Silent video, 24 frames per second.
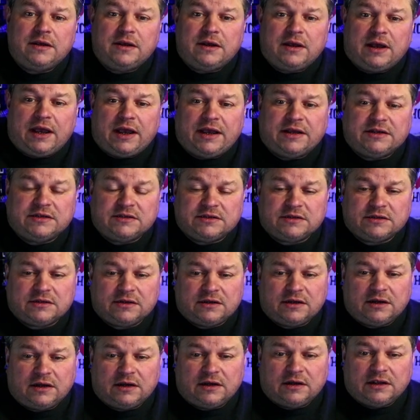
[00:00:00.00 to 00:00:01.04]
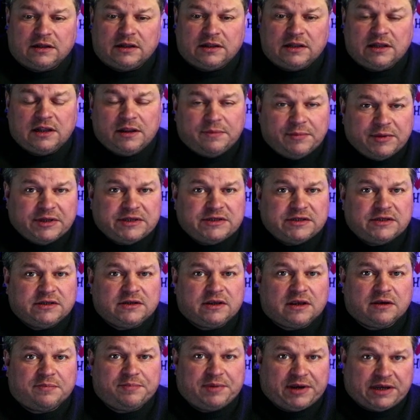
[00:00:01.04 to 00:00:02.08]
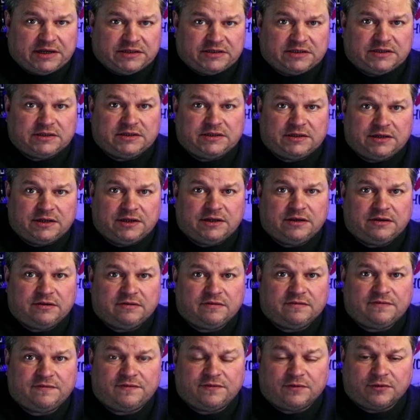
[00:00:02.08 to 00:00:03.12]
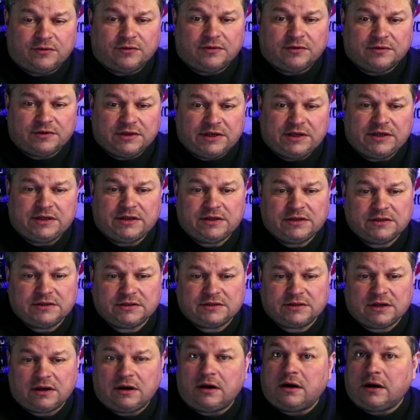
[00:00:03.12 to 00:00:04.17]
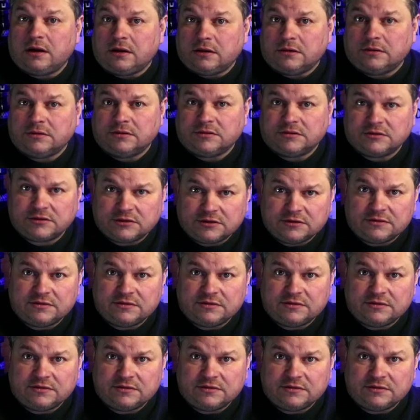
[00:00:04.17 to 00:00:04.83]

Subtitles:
has a limited capacity for these ions.